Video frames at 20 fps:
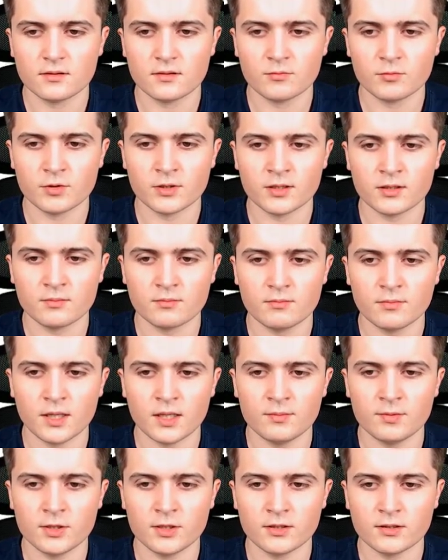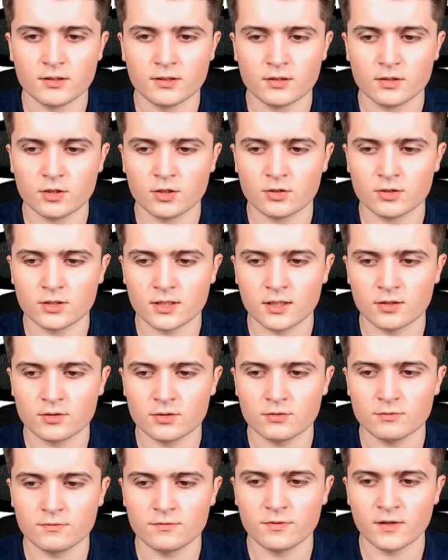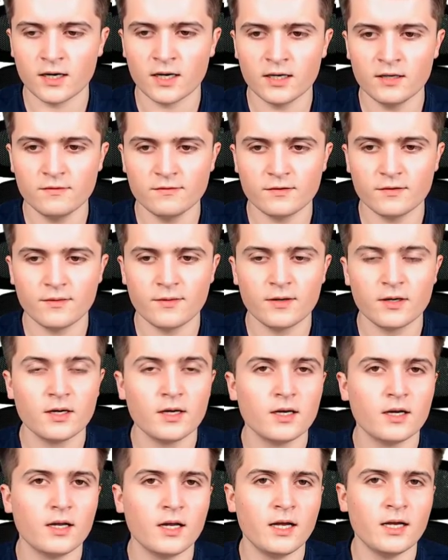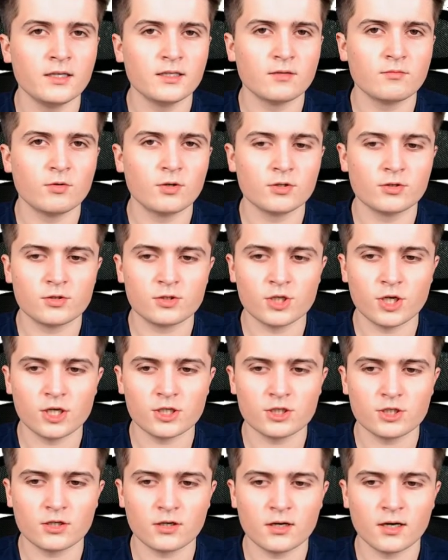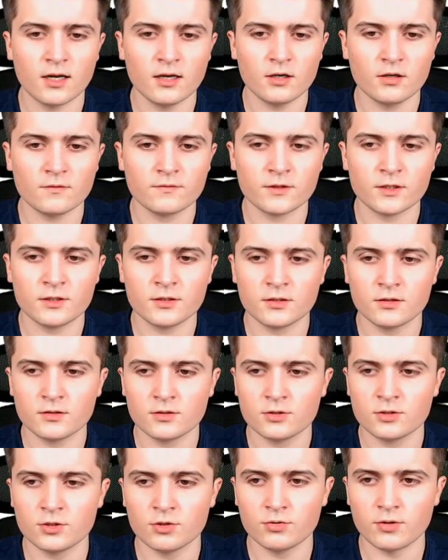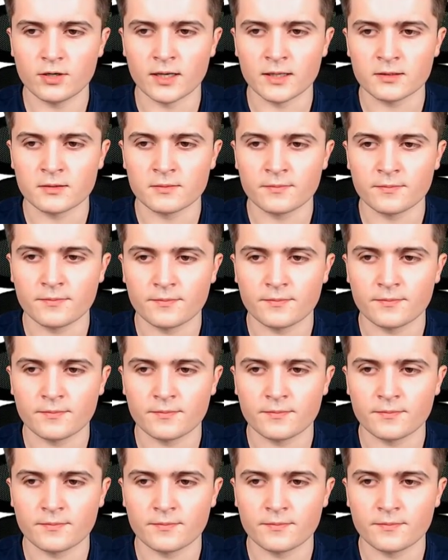Well, maybe go down to 5. And I want to change the color of it to red.